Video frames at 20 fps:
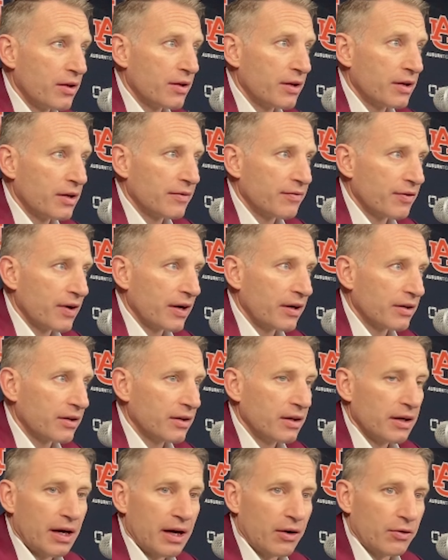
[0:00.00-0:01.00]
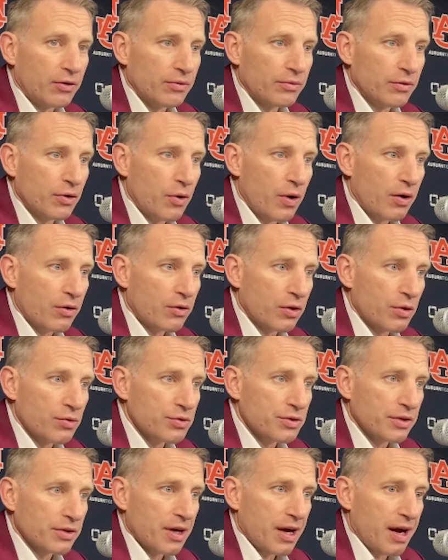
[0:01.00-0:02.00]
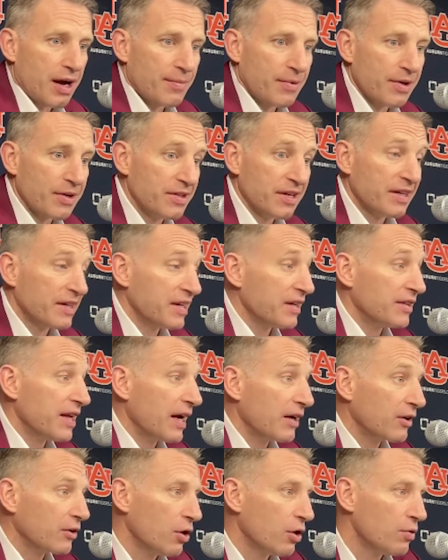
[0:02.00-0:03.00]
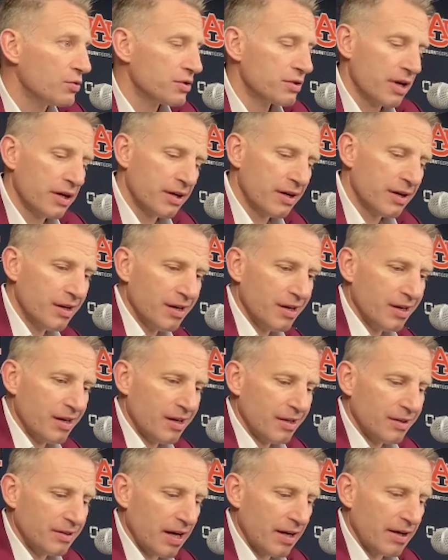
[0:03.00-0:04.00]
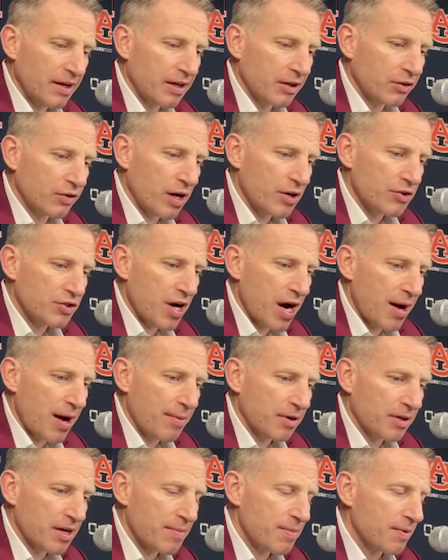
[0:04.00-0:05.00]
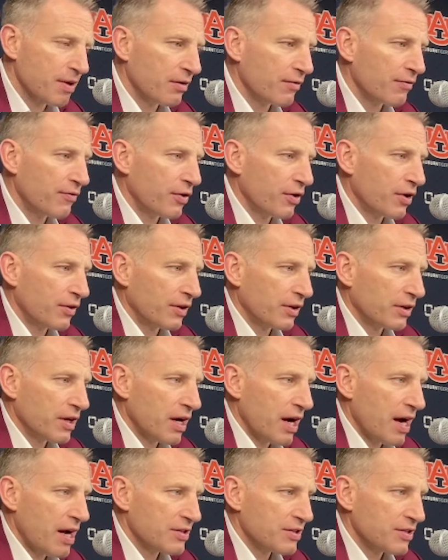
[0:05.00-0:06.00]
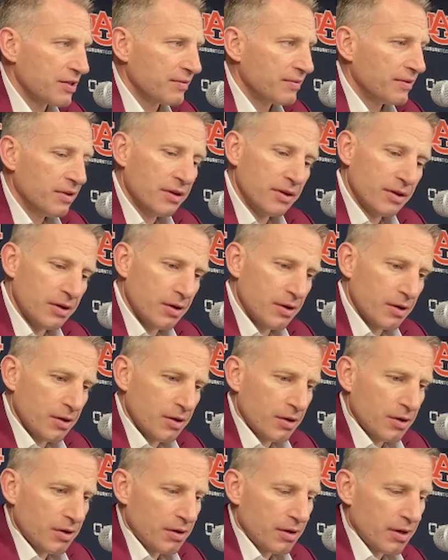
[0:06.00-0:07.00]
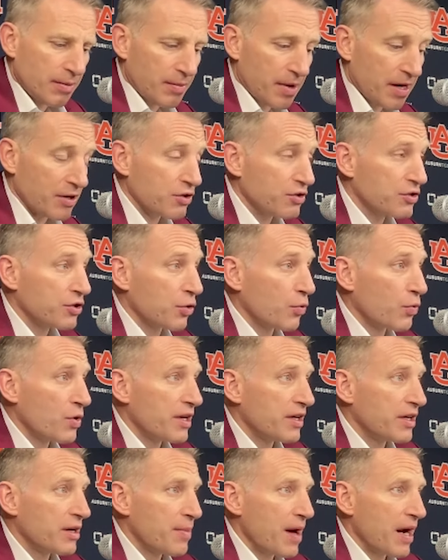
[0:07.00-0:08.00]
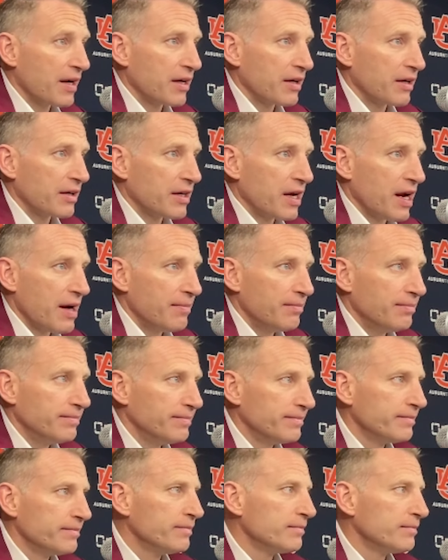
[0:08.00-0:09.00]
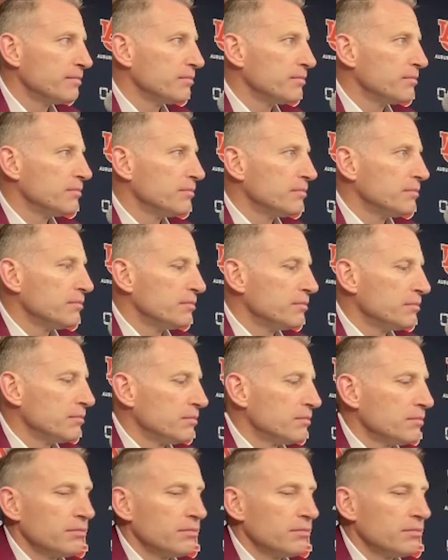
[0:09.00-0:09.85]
I think if I I don't know how close the gap, but it didn't get that close. They they did a great job of keeping their foot on the gas and and making sure we didn't get back in the game. Nick Alvarez.